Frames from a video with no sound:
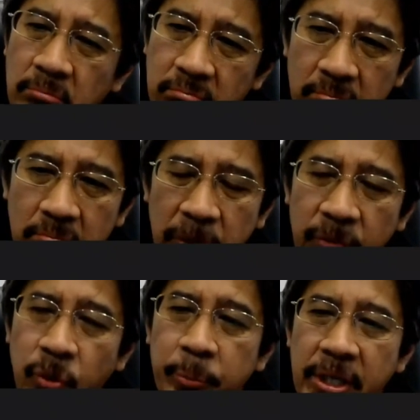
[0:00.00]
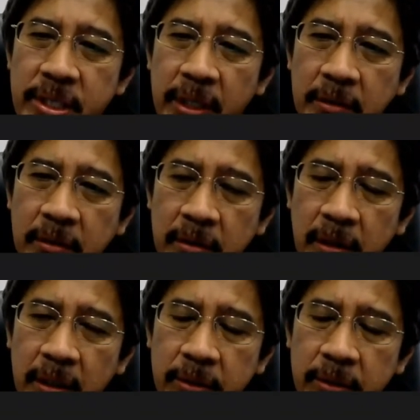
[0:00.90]
information,
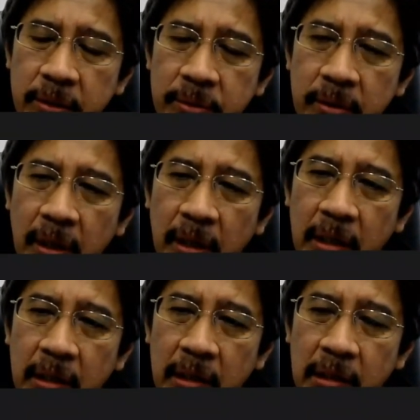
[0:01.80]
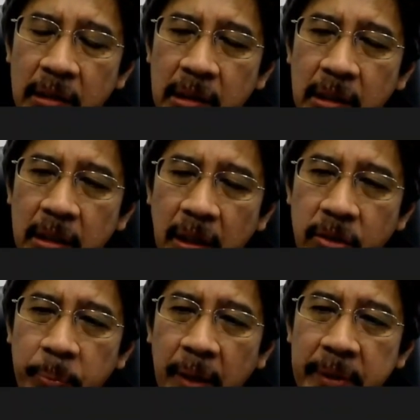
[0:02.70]
you know, crop
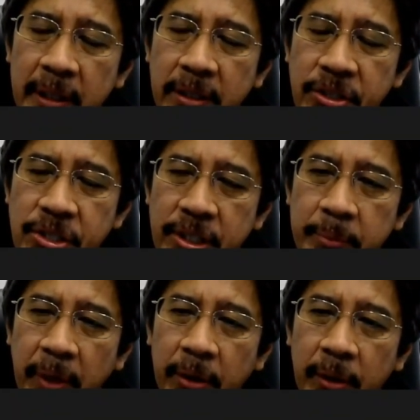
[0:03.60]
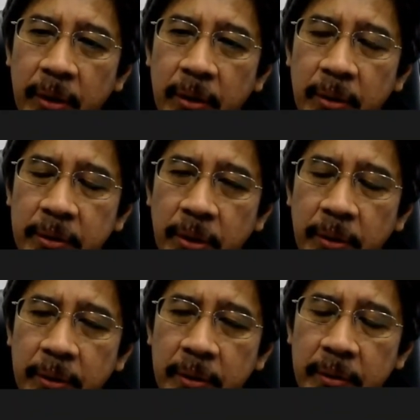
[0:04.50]
up in the literature about
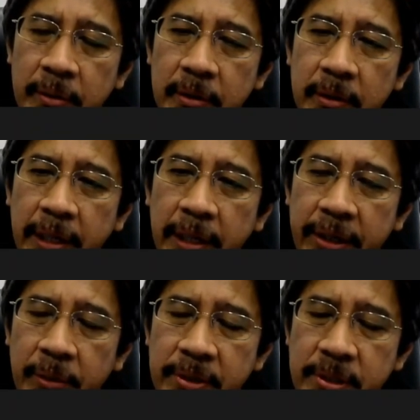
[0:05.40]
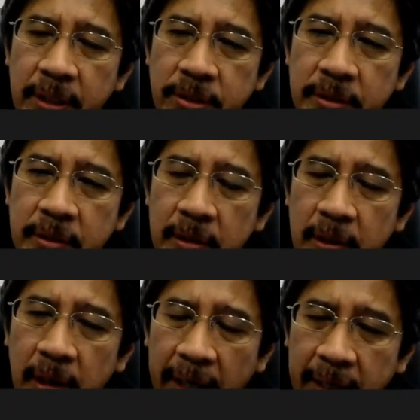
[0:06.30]
your area of research.
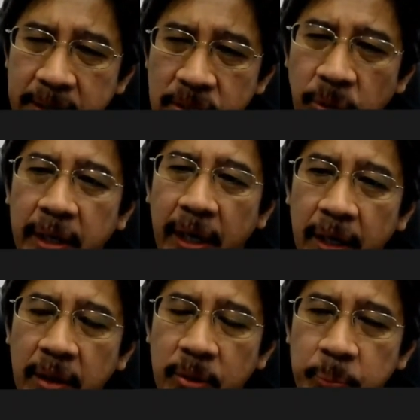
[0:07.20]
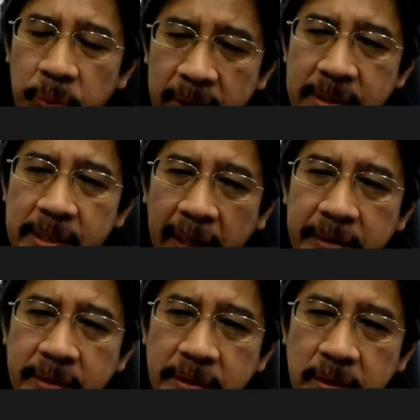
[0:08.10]
I guess it's okay to put in the
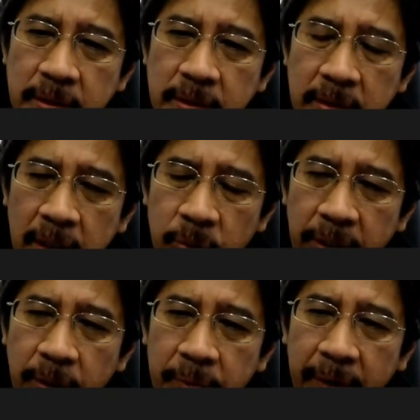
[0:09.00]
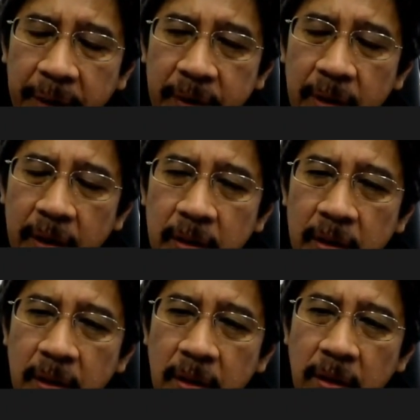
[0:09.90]
slides during your Viva,
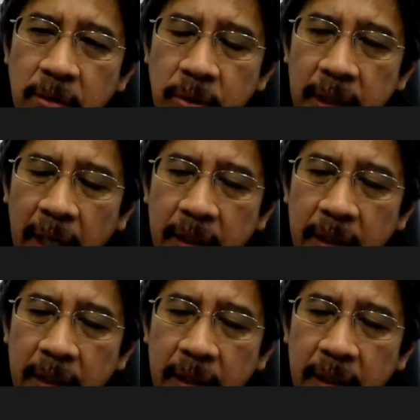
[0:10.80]
so that